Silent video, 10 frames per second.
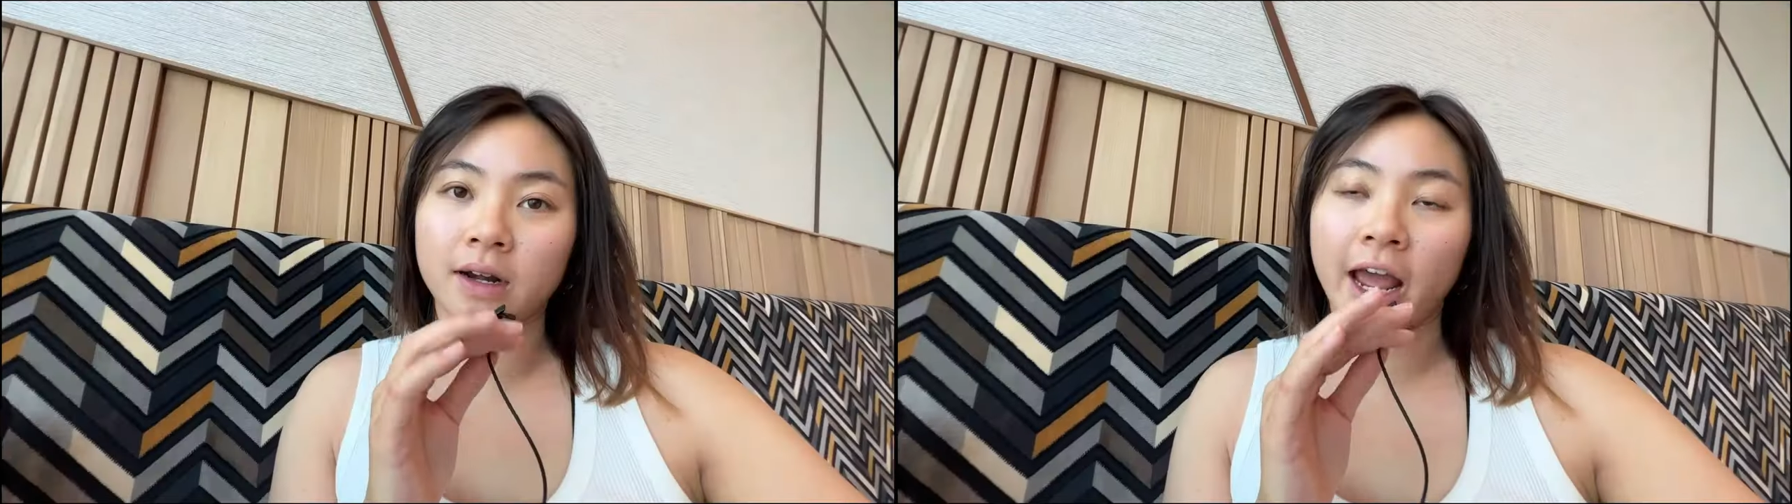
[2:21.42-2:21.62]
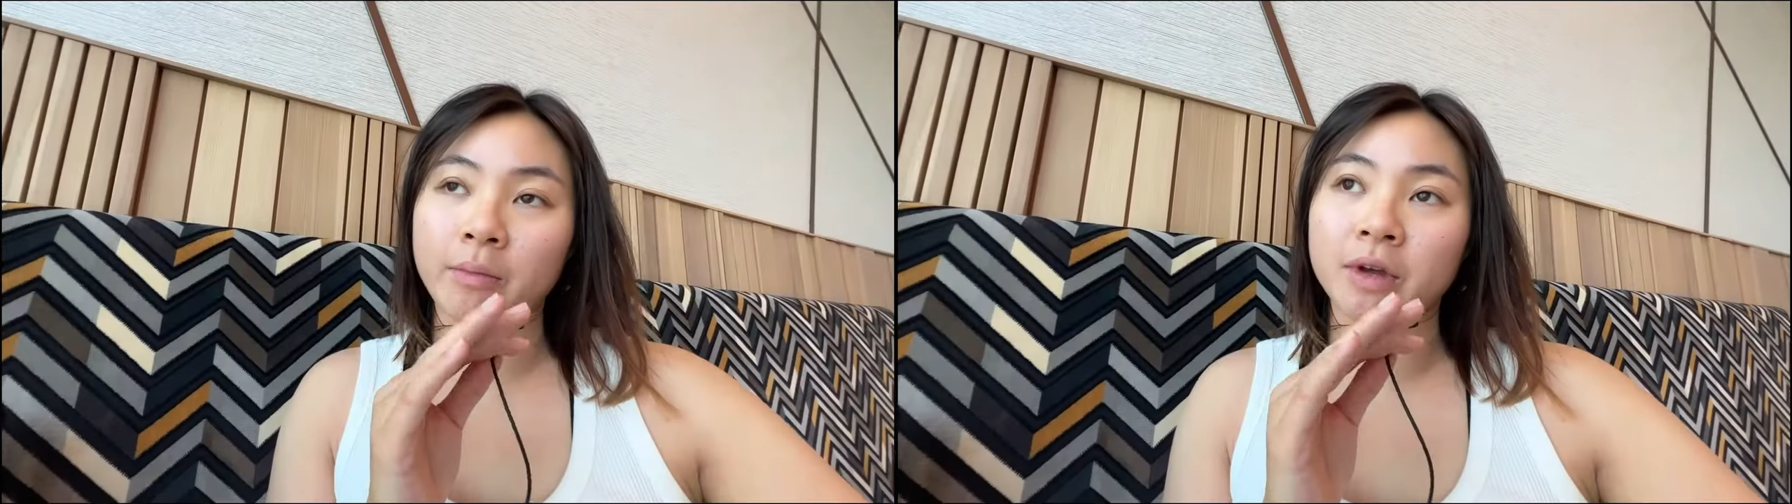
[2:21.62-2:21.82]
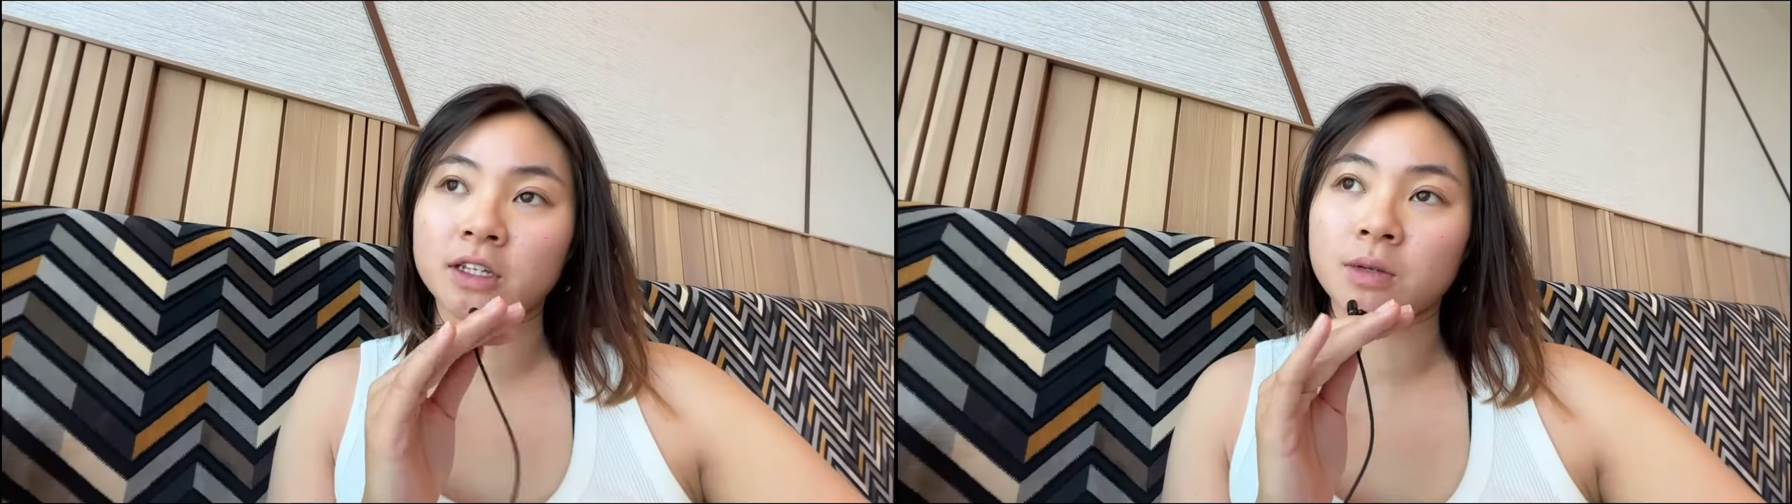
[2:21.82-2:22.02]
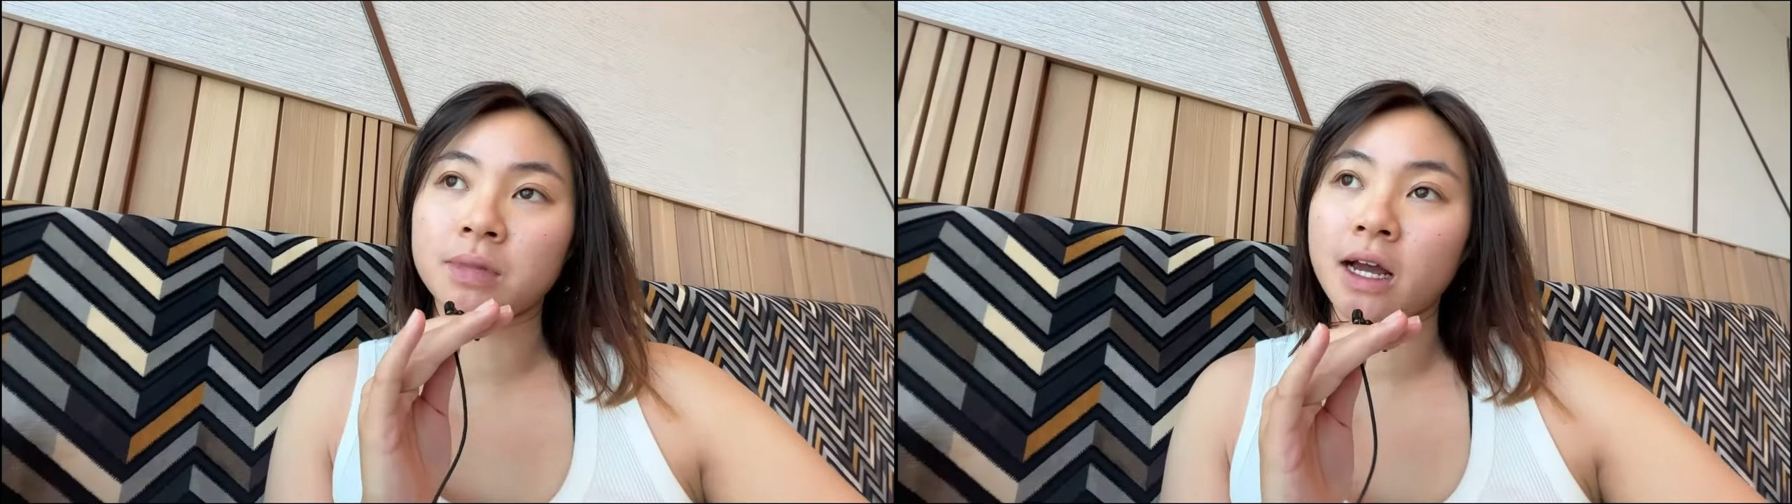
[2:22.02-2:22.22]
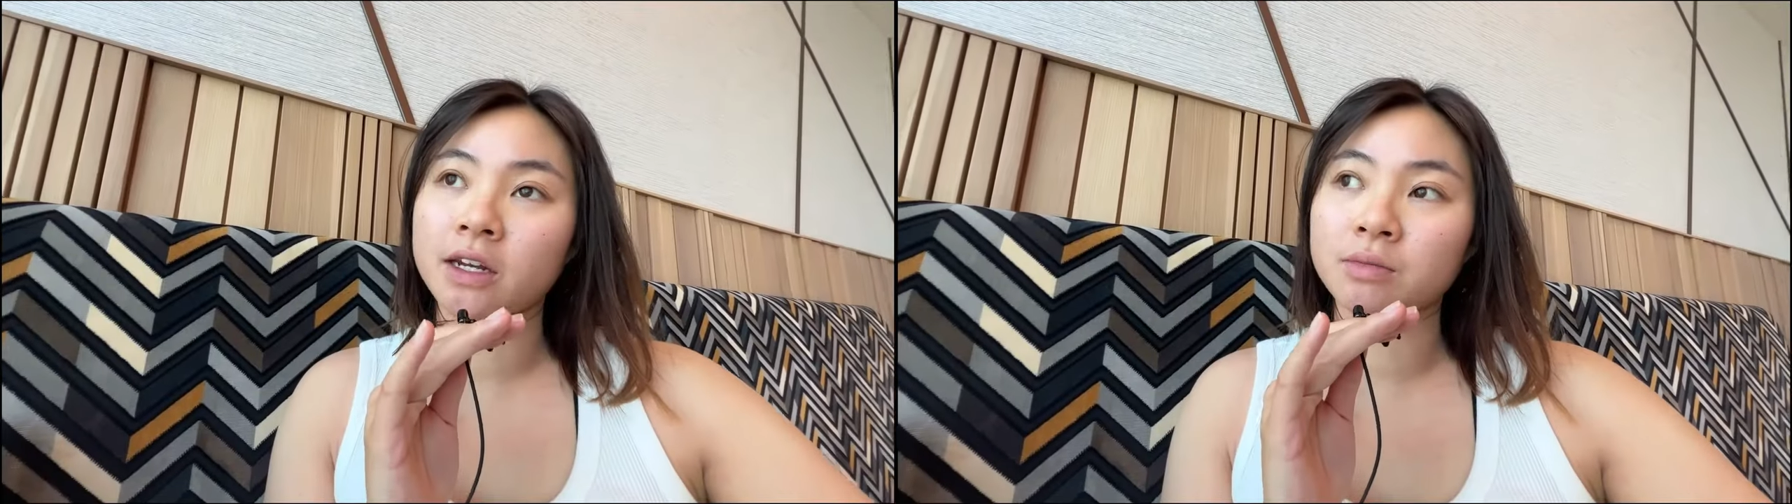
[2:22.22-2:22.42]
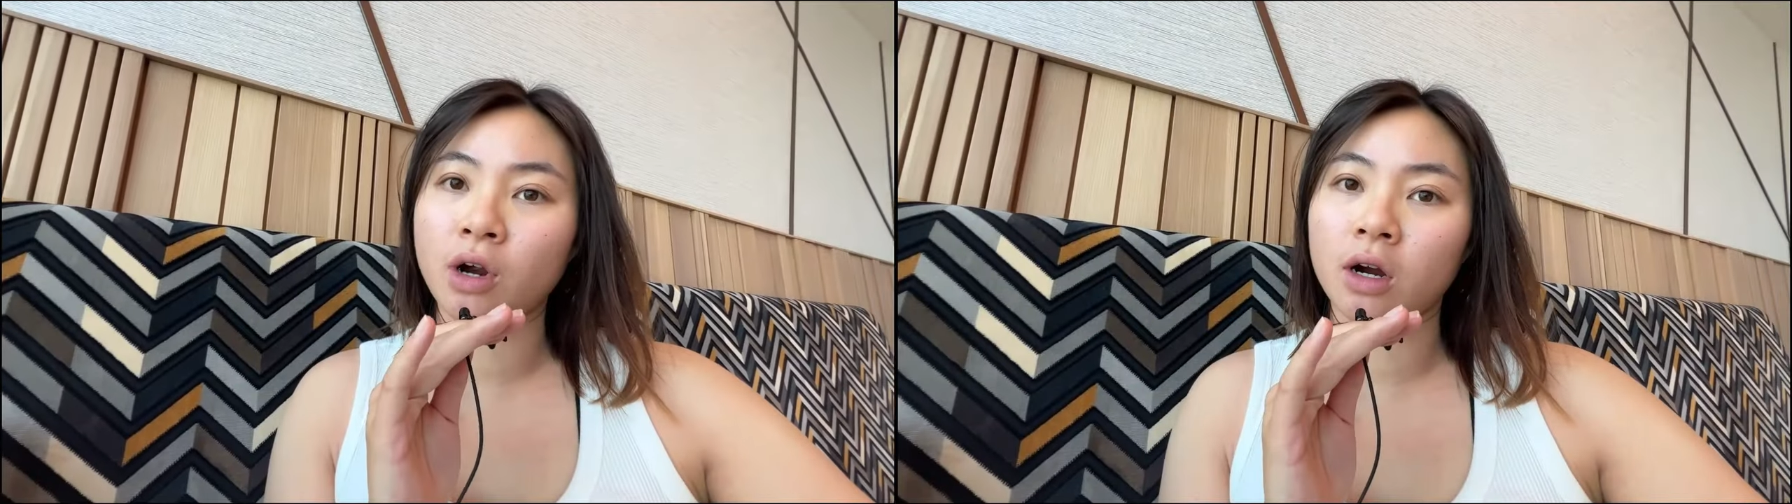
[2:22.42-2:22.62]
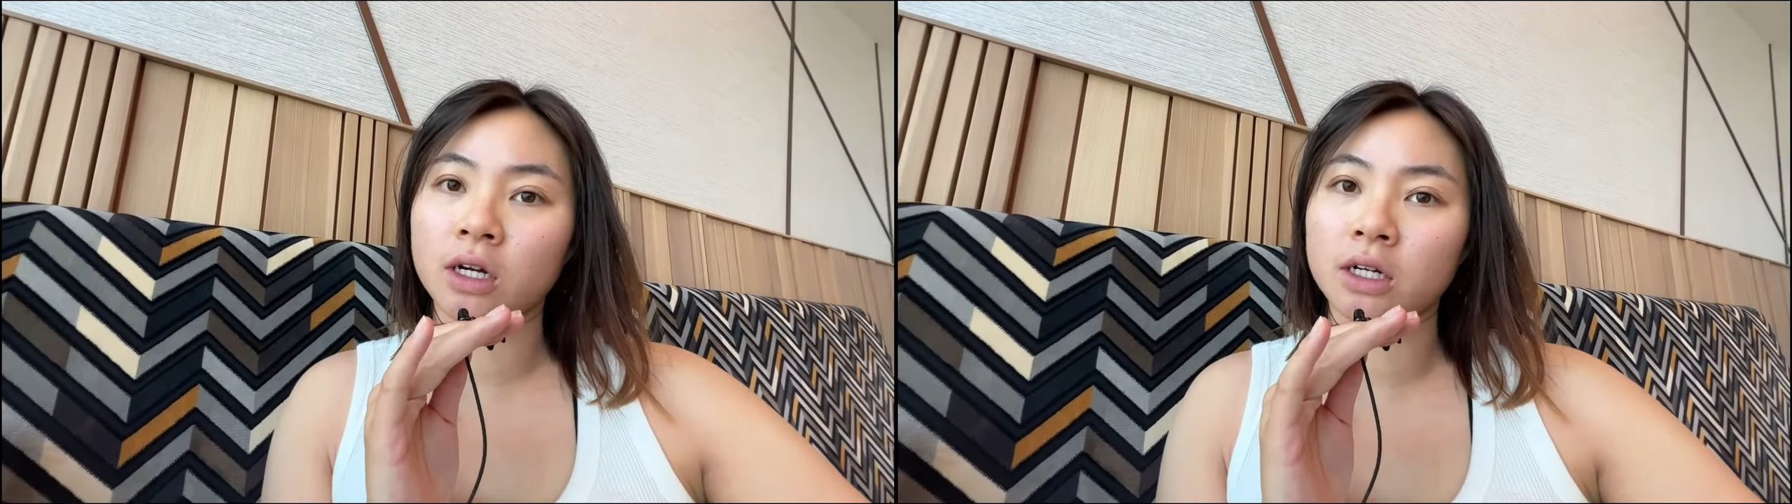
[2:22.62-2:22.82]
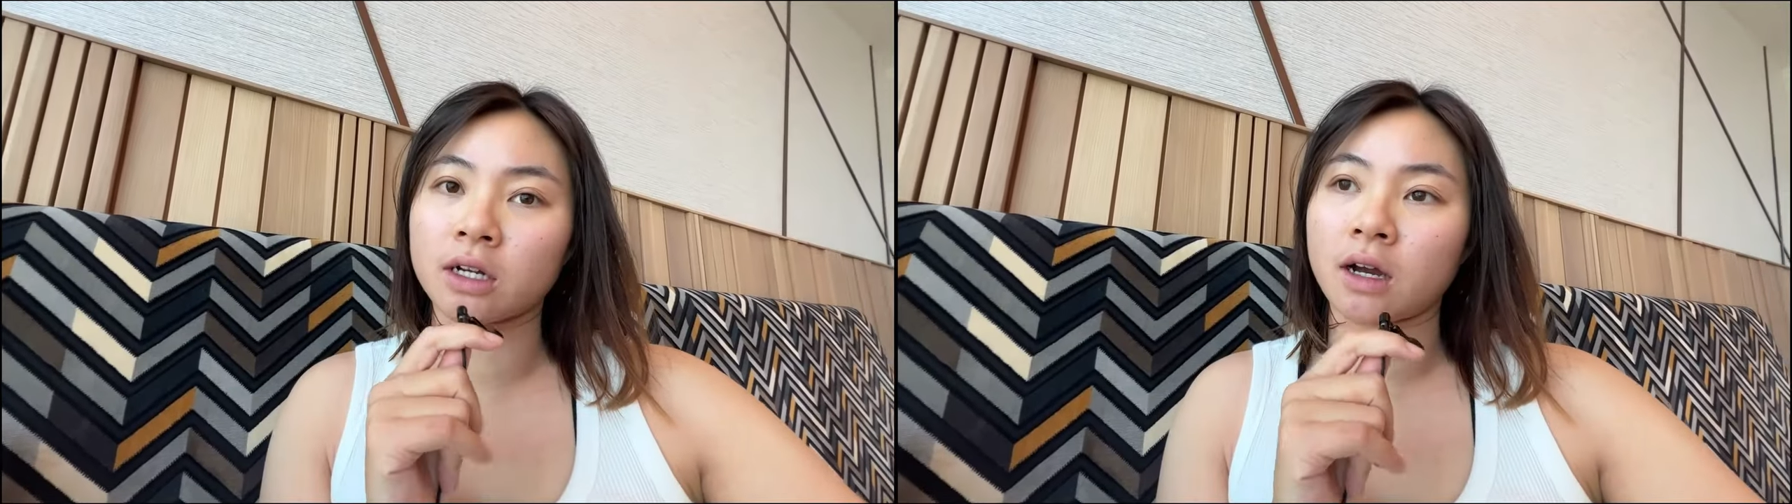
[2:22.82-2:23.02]
an Amex Platinum
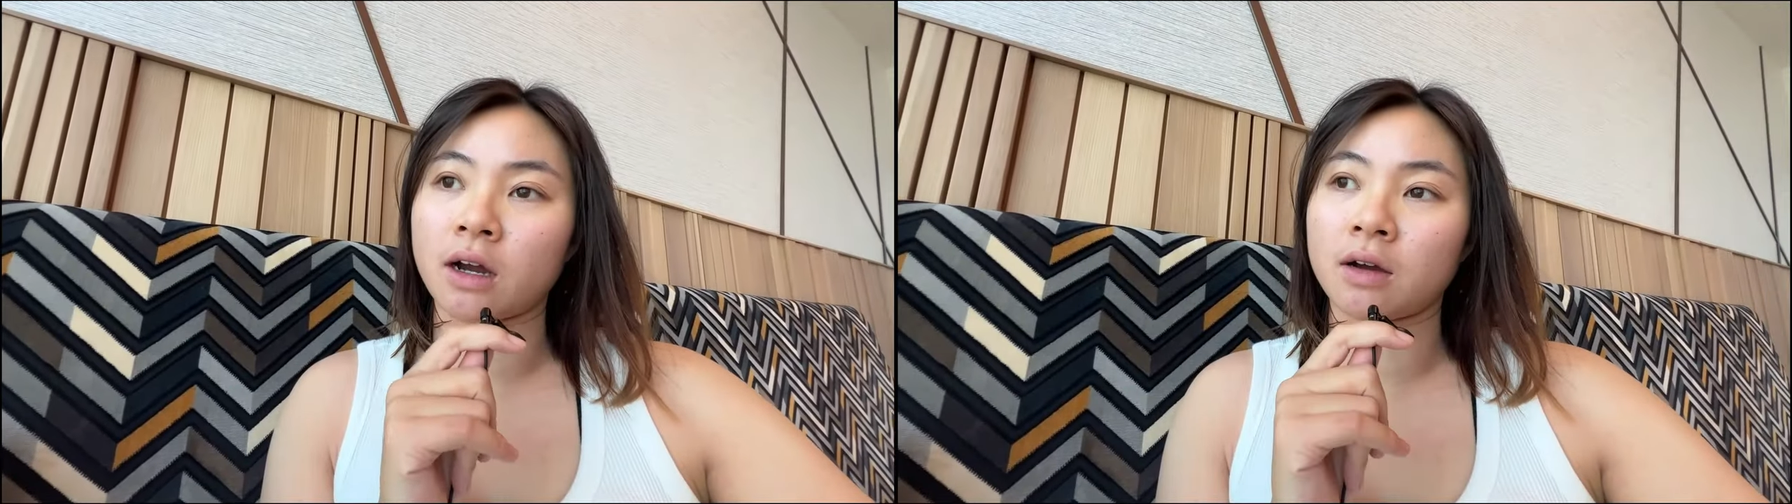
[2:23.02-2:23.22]
card,